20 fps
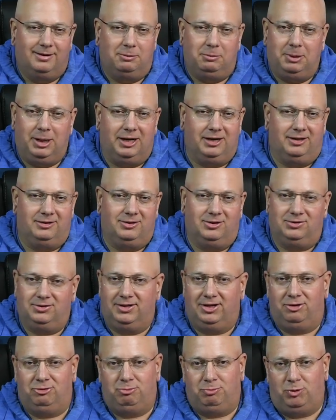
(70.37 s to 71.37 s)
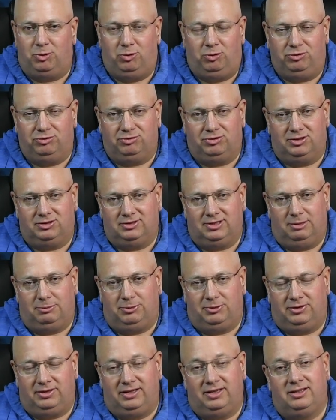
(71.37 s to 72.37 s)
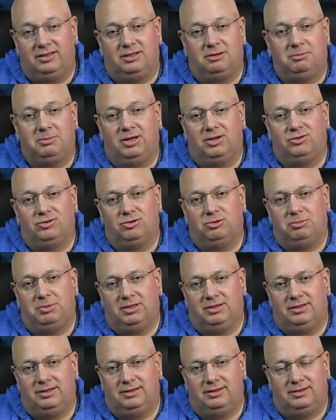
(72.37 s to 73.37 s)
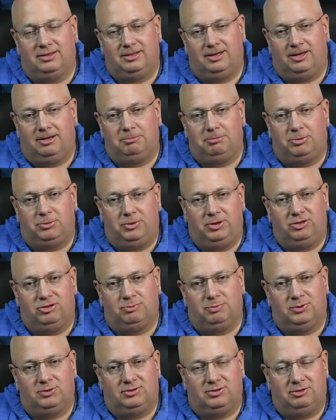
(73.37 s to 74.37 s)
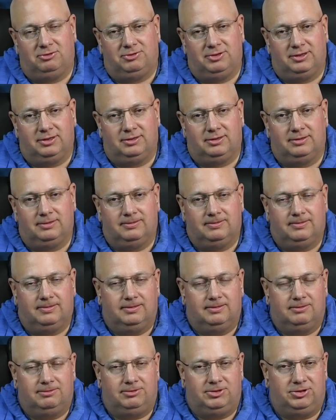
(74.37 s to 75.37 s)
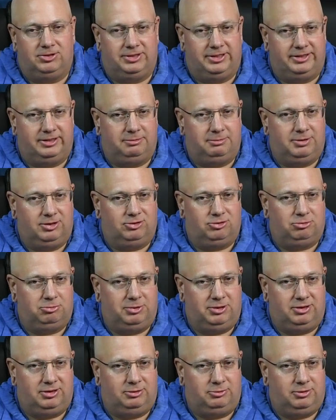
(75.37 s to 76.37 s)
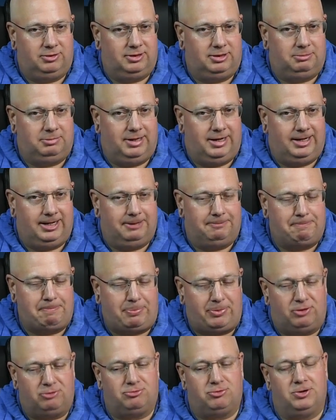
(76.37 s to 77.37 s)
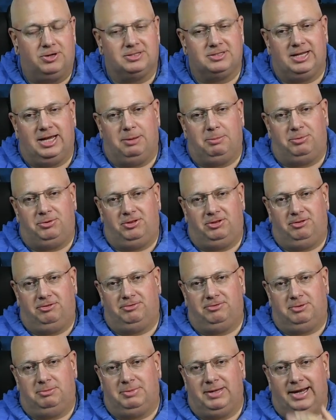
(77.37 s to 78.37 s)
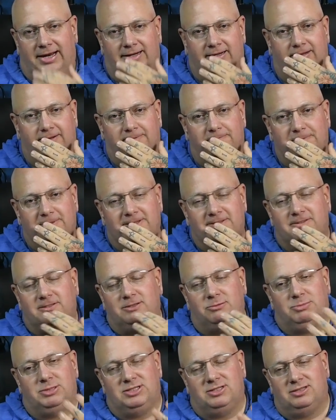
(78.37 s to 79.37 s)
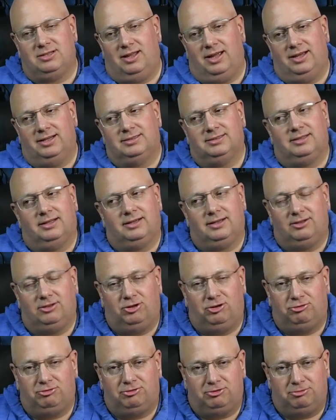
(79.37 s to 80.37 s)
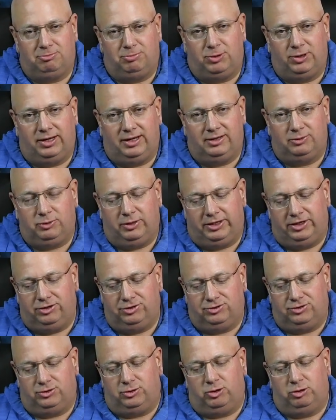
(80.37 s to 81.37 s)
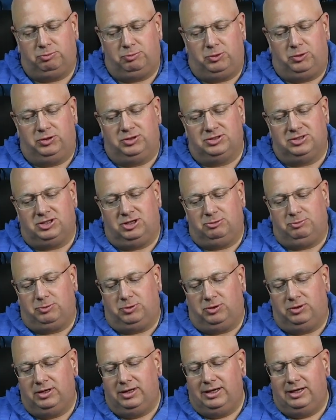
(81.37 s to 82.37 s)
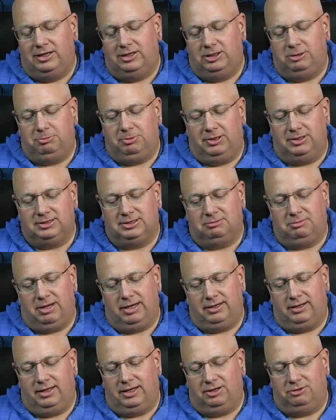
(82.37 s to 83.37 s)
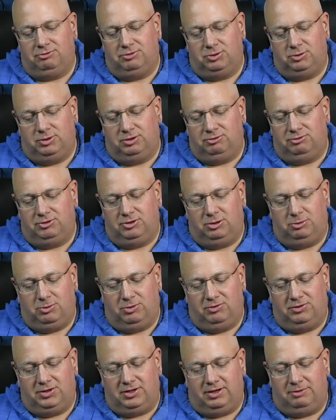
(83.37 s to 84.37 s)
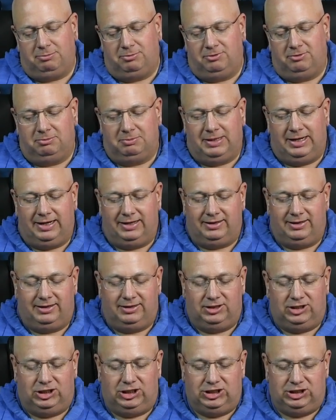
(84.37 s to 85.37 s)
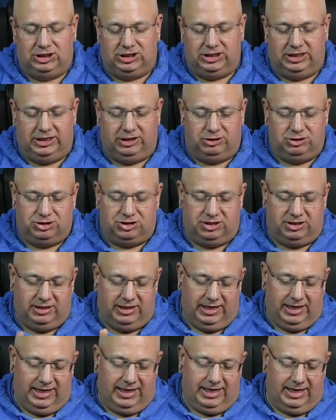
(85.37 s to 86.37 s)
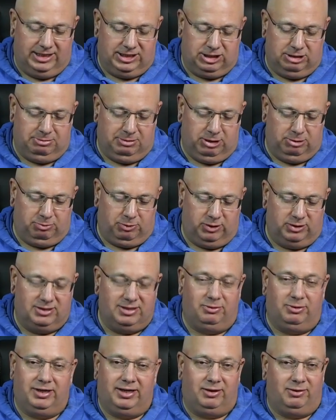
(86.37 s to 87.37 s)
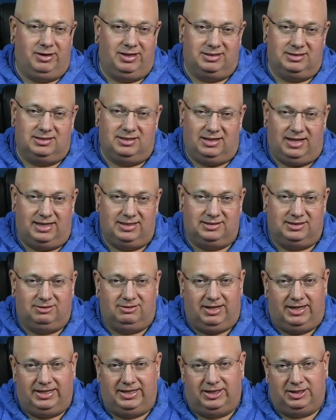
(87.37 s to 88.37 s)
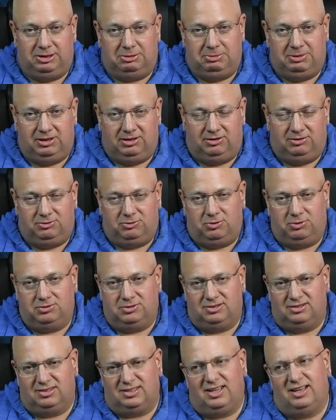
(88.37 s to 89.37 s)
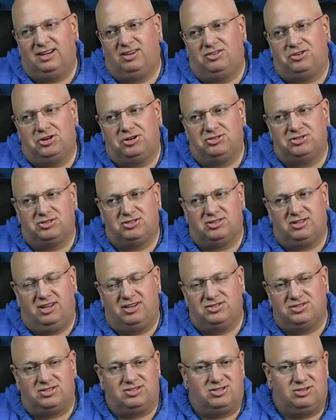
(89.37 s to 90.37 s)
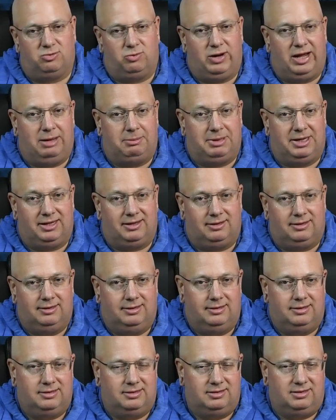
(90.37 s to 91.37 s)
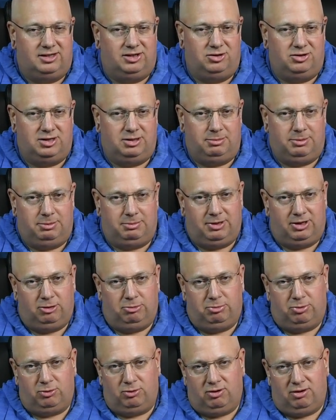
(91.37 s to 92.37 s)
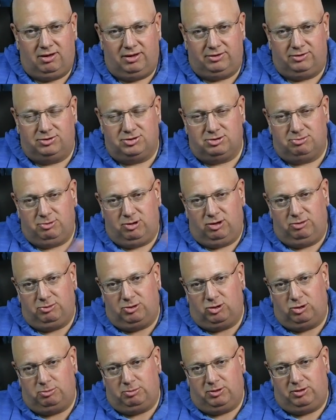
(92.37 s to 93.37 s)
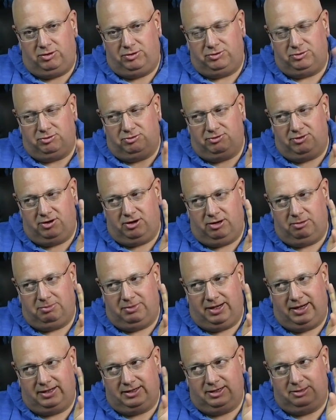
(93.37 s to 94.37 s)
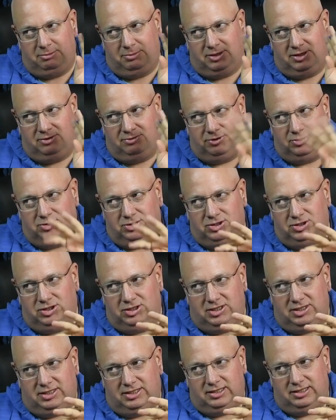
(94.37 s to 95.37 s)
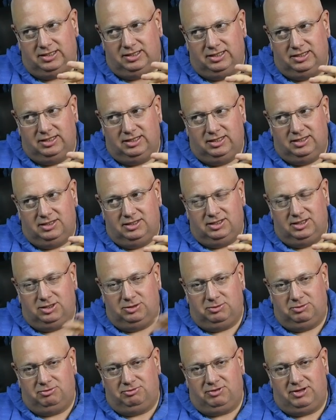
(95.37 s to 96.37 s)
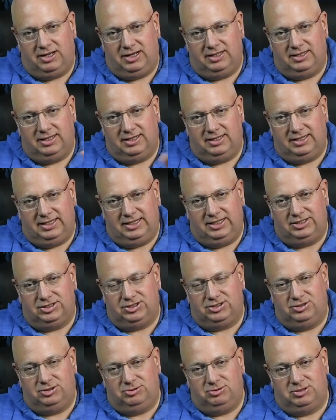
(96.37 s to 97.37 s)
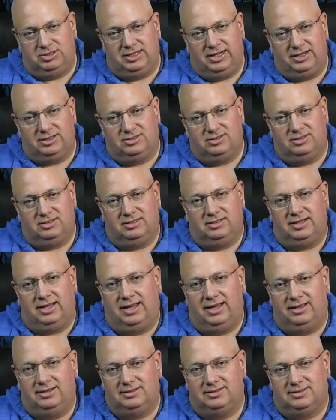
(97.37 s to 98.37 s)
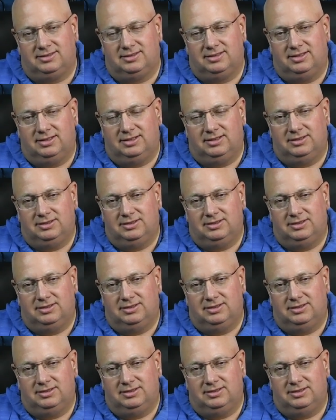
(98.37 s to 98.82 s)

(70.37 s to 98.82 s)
a magnet doesn't have poles, for example. The incommensurability, the non-point specific field incommensurability within a magnet. For example, if a magnet could be sliced like a loaf of bread. Well, here's the North Pole and the South Pole. You place the magnetic viewing film over top of a magnet, and here you see there's a that's the midpoint. So well, go ahead and slice it right down the middle. Of course, it's kind of hard to slice a ceramic neodymium iron boron or samarium cobalt or ferrite magnet, but if you could, you would find that each new section has